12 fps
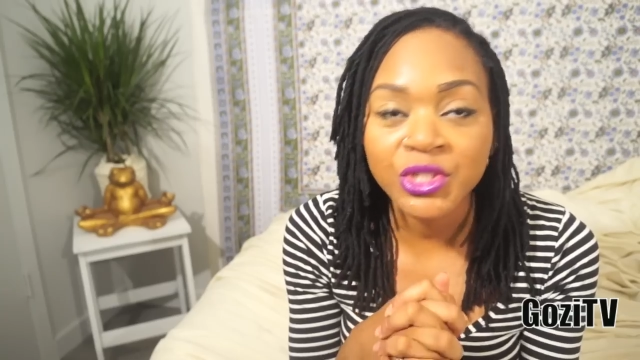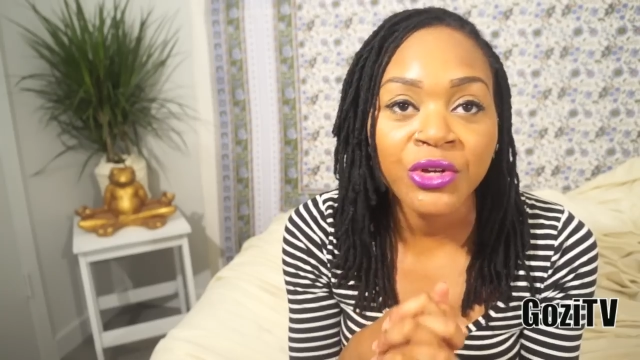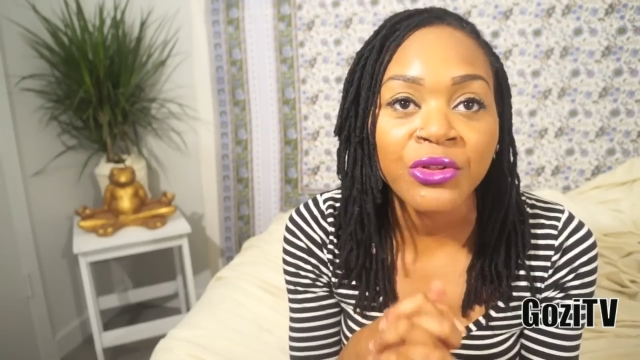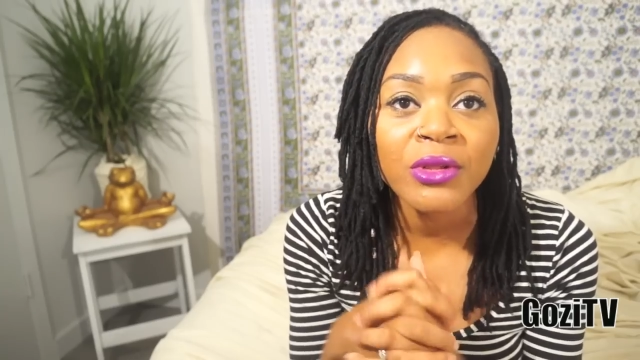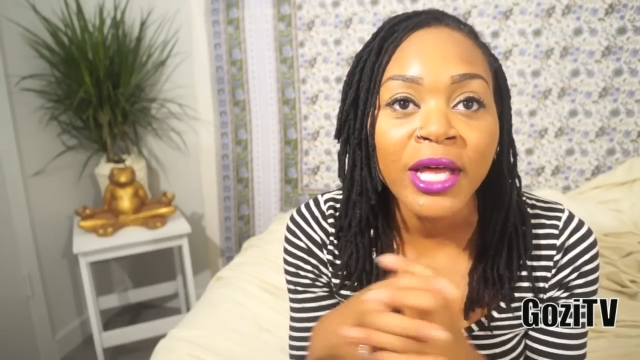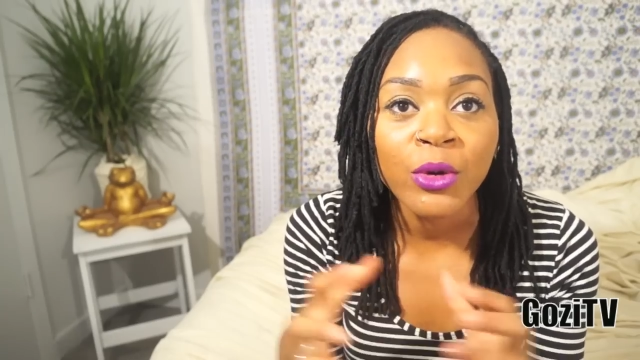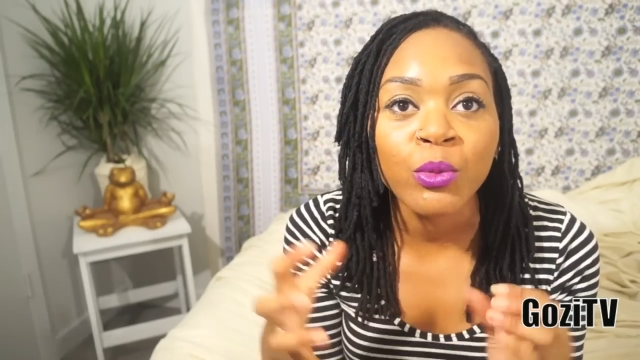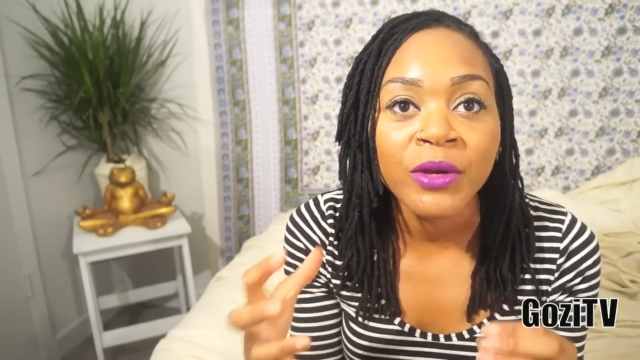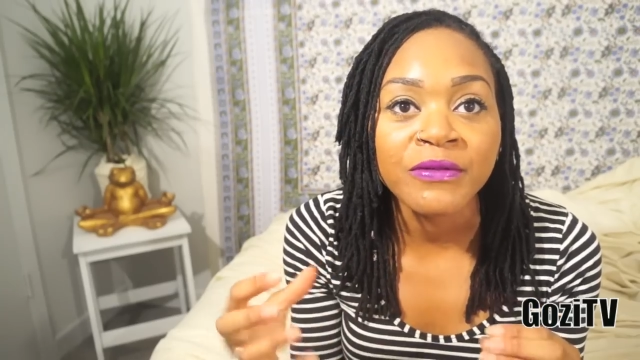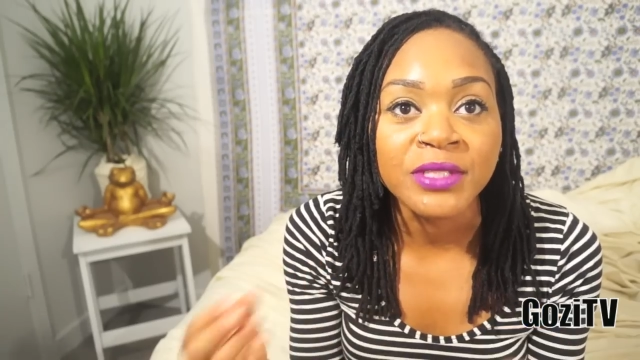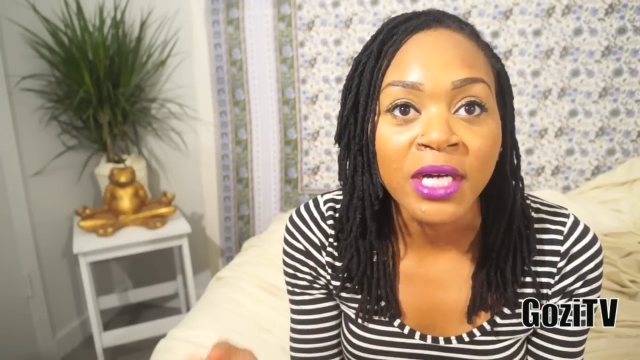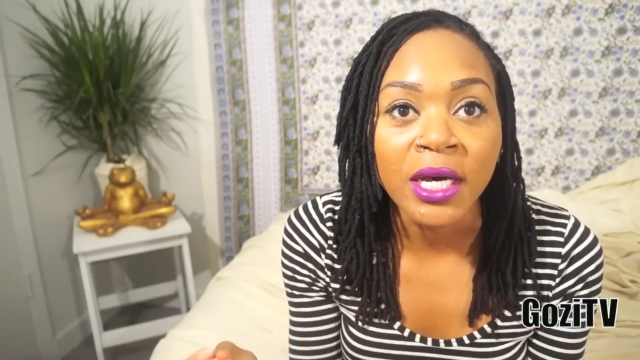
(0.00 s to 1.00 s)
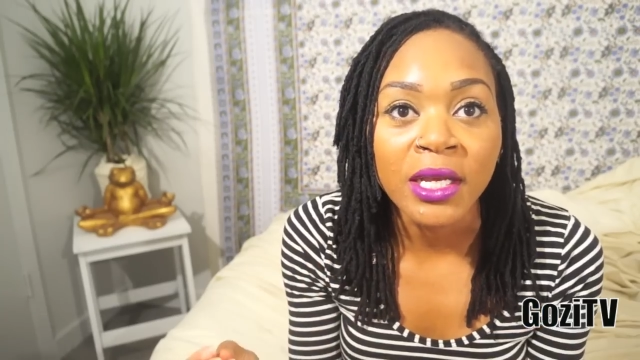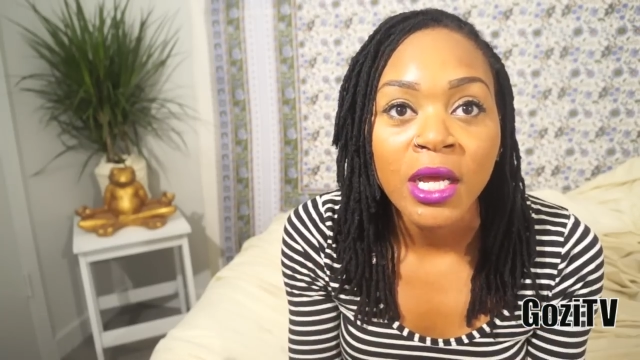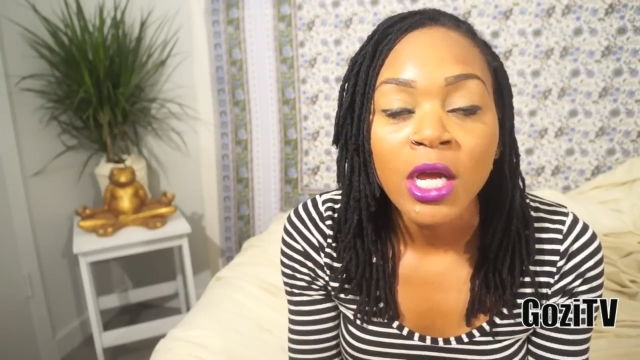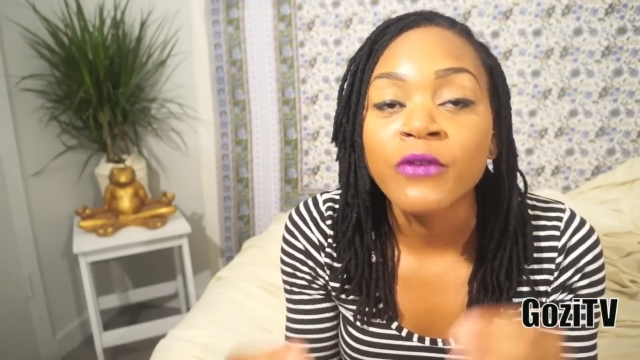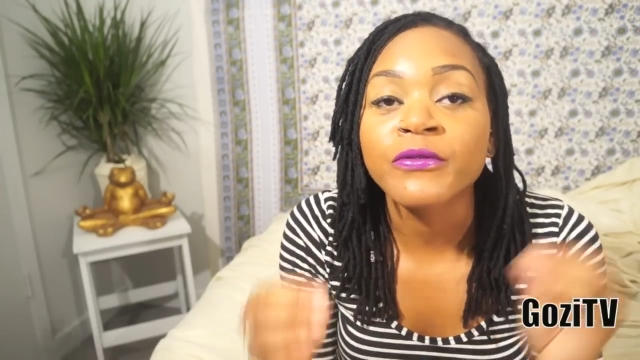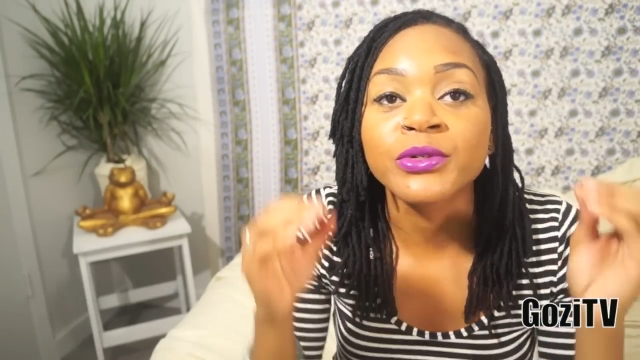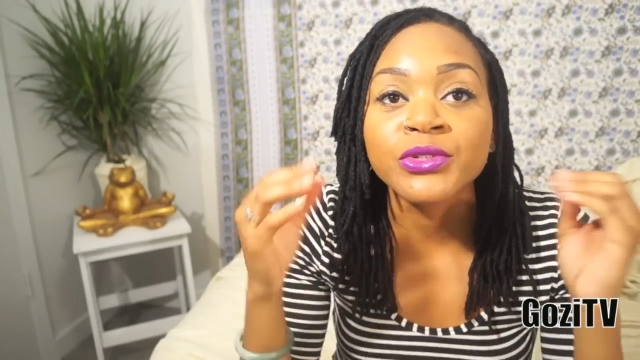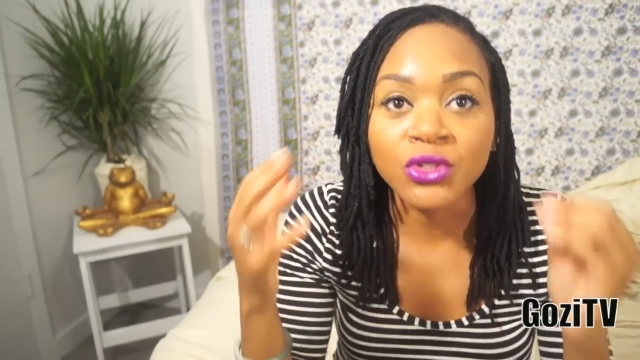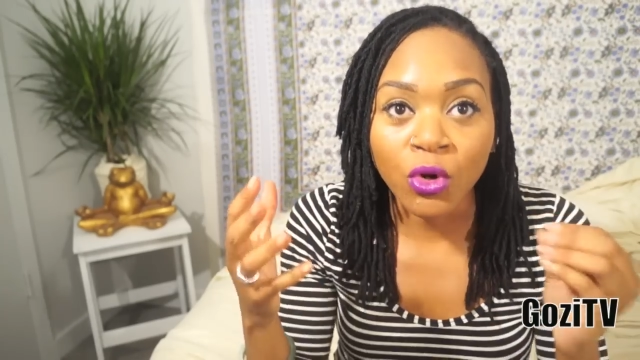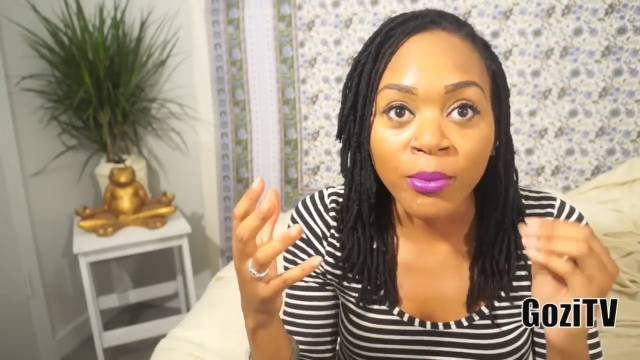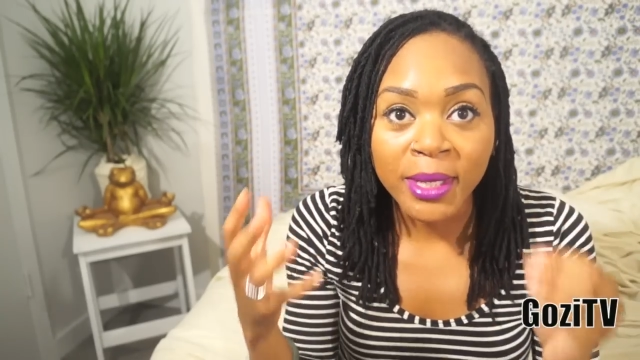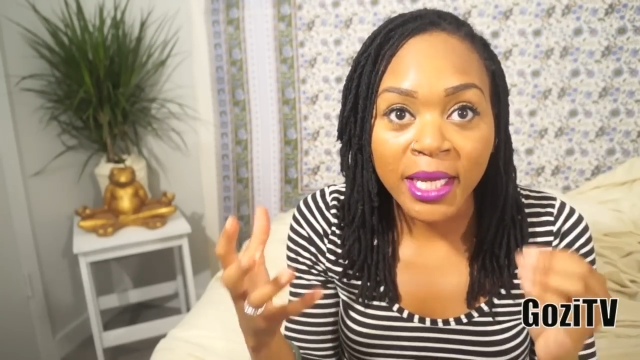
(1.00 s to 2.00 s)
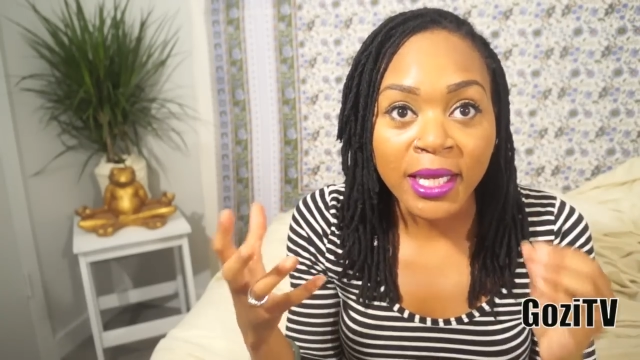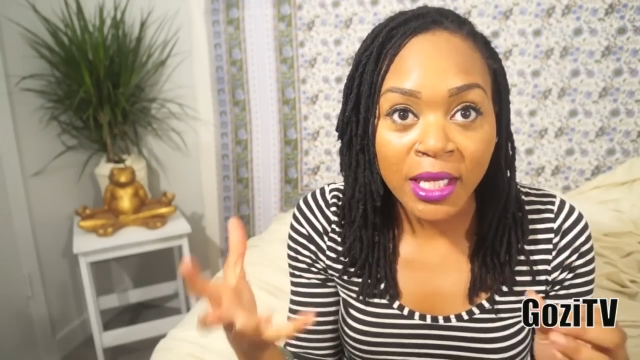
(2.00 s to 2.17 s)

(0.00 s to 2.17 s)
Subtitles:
each other like we've done for so many